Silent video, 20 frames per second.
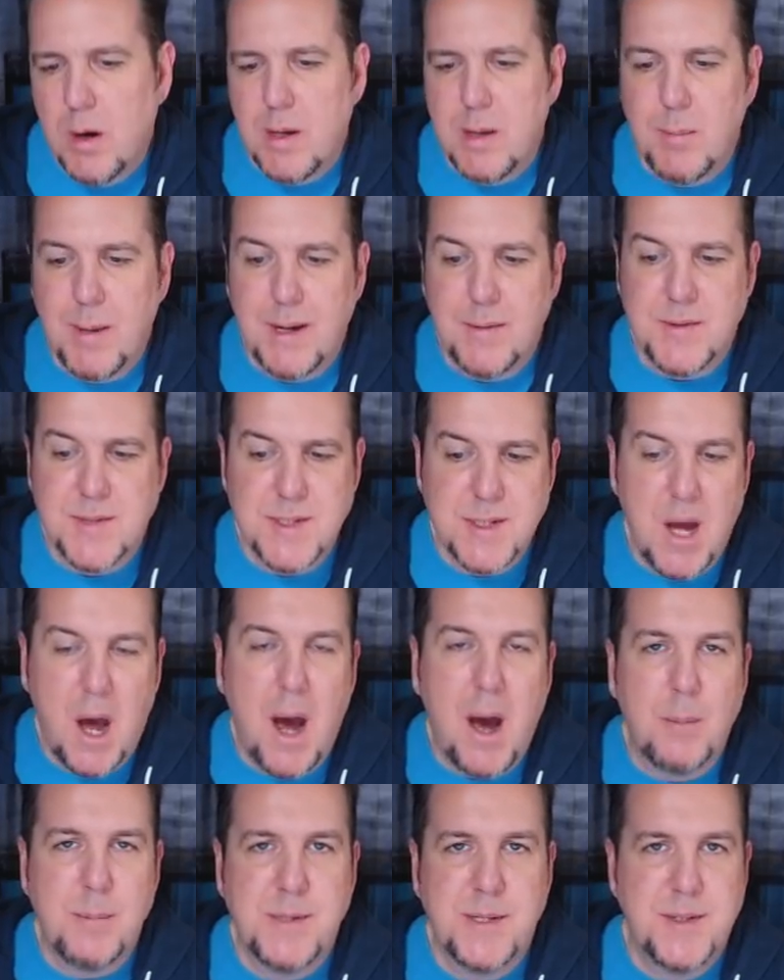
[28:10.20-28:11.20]
he might have
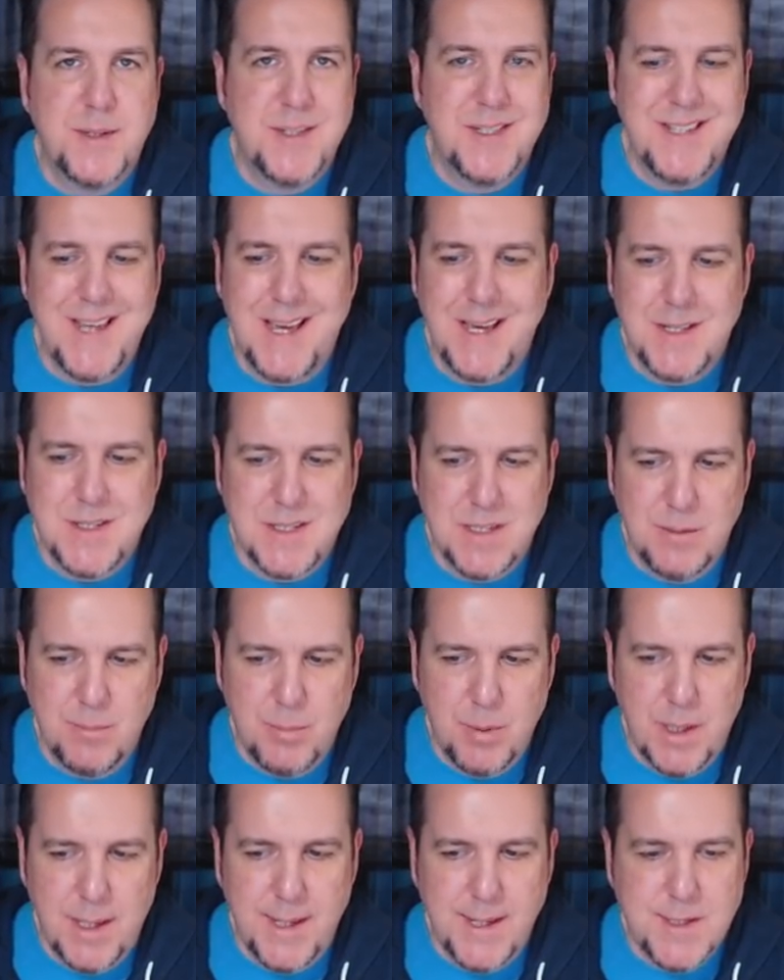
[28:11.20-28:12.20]
stopped, stayed
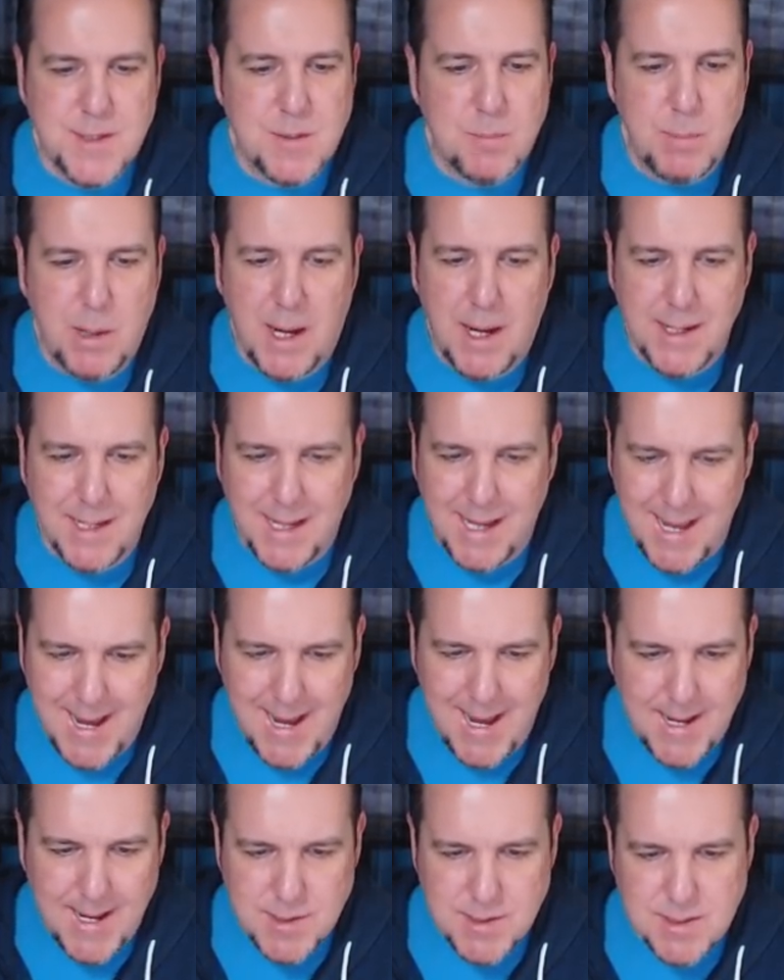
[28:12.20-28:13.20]
someplace, bought
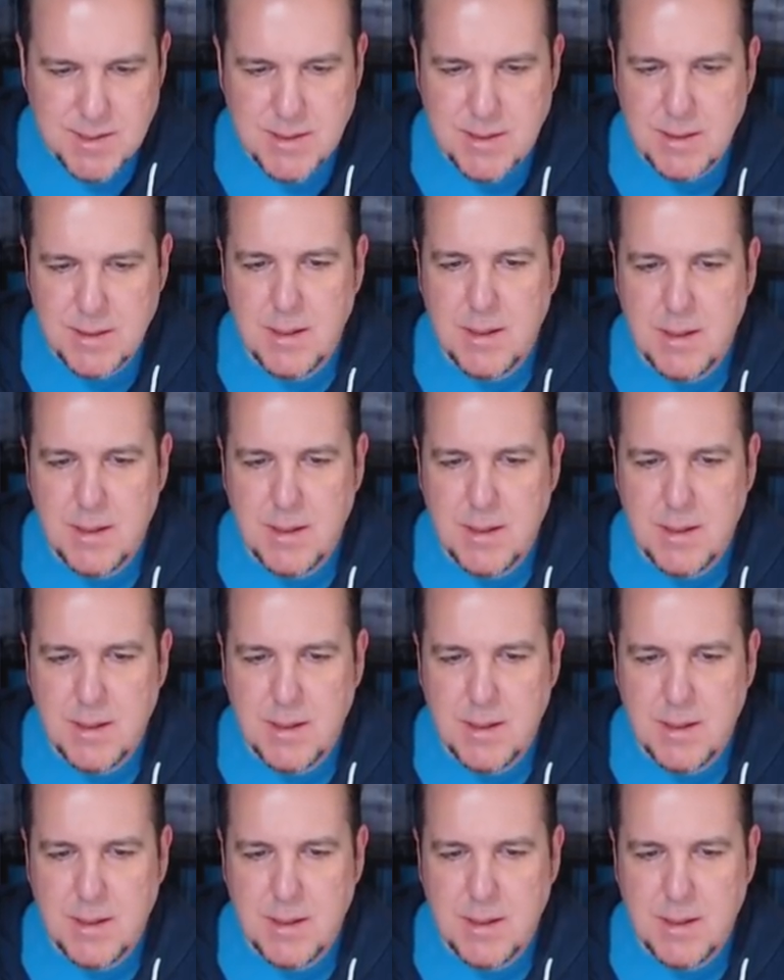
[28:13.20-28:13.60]
gas.